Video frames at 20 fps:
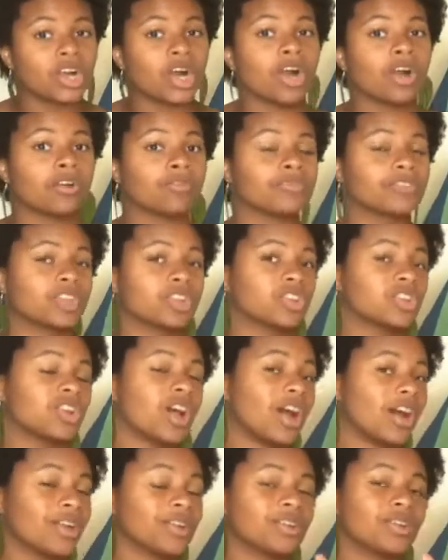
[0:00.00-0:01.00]
off your
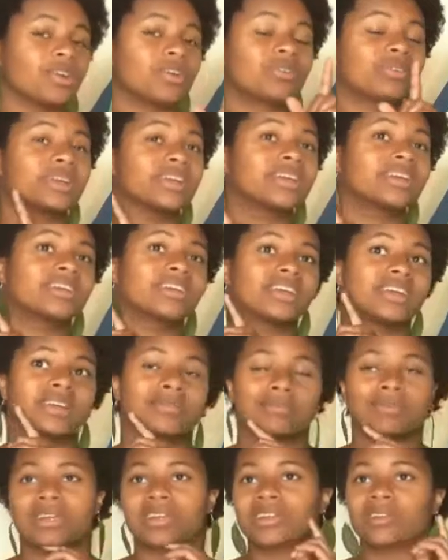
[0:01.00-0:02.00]
not knowing
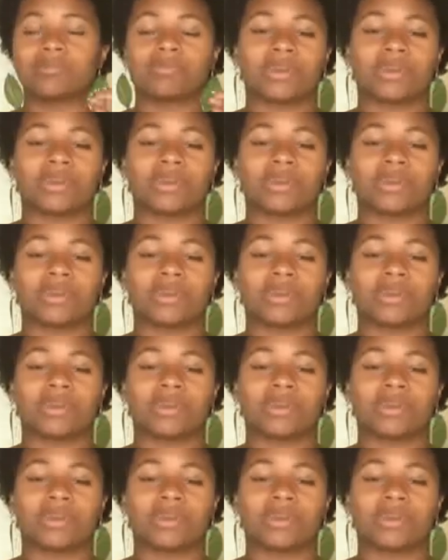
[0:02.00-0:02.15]
and make you